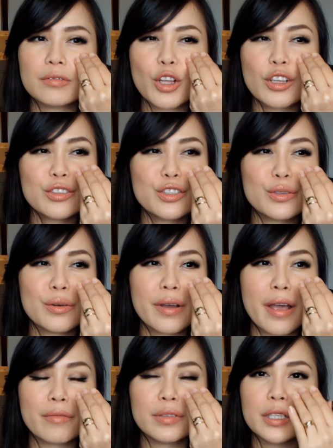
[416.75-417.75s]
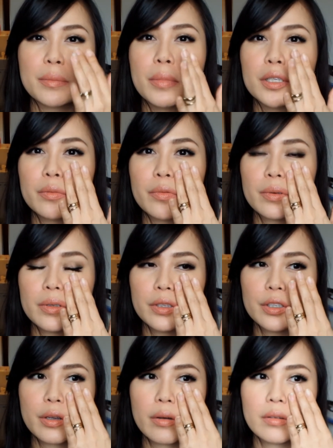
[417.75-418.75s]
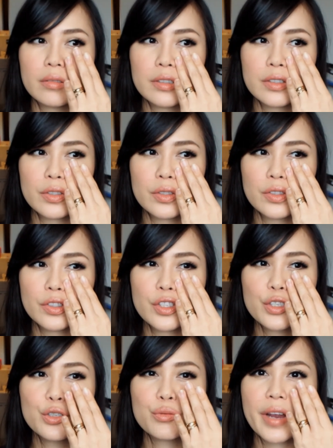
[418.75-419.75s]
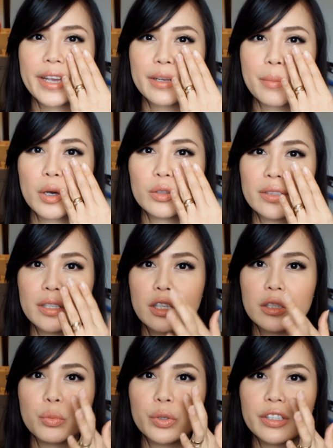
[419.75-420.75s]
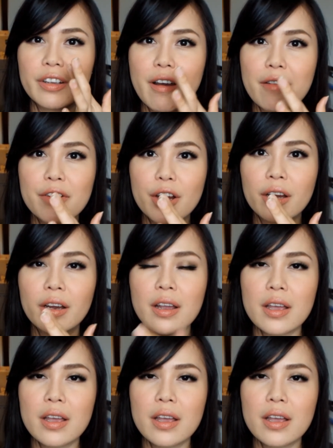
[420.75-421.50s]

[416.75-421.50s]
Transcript: not so heavily, but just the right amount that it would cover